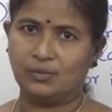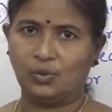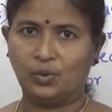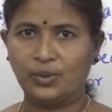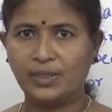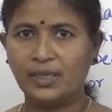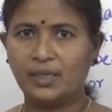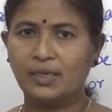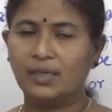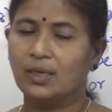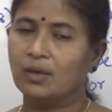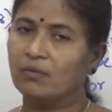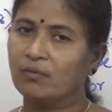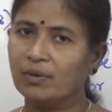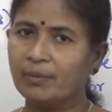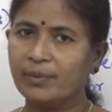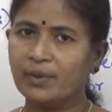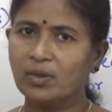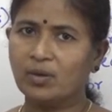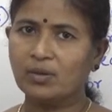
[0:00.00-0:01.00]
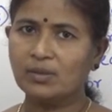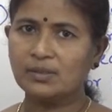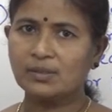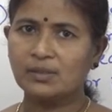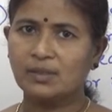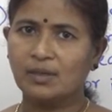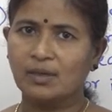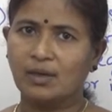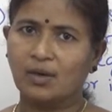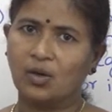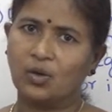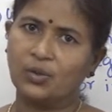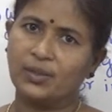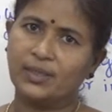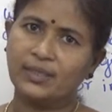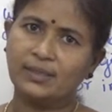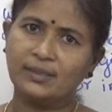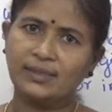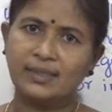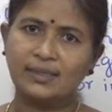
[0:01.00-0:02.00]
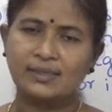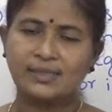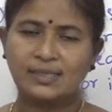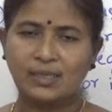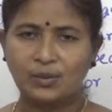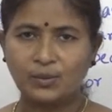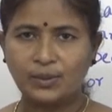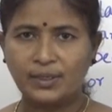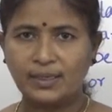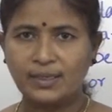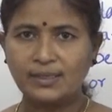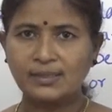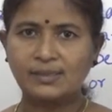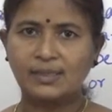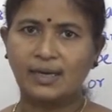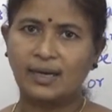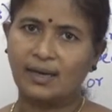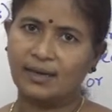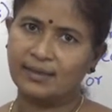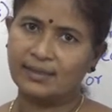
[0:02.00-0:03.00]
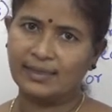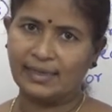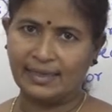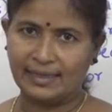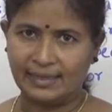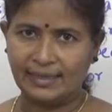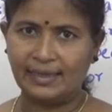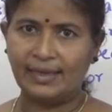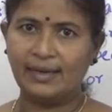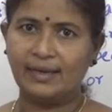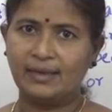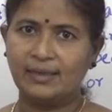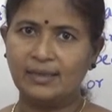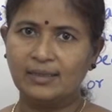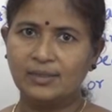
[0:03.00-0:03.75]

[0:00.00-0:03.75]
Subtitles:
Okay, but because only they are sounded as R and L.